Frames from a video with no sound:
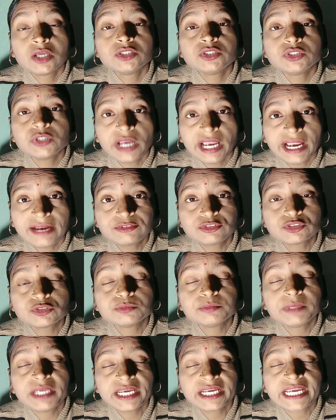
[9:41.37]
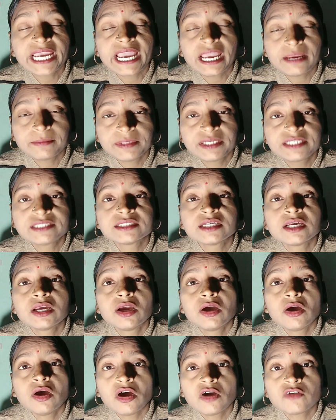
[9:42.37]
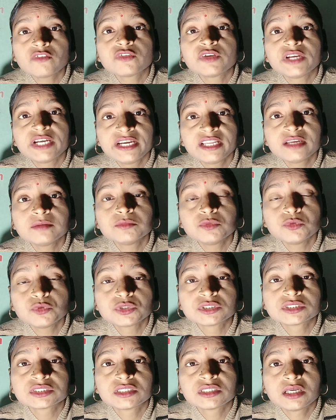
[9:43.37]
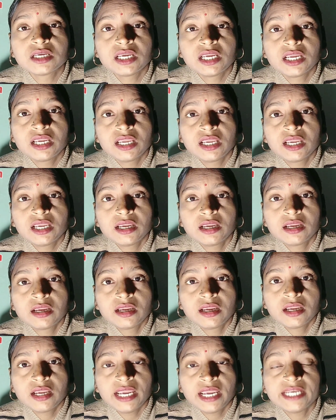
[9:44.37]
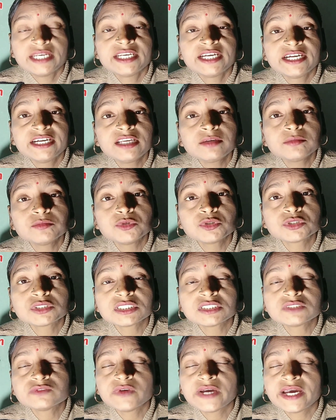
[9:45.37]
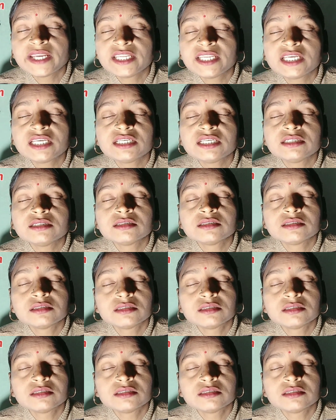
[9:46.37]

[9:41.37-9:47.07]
You have to make habit of reading books. And reading books is very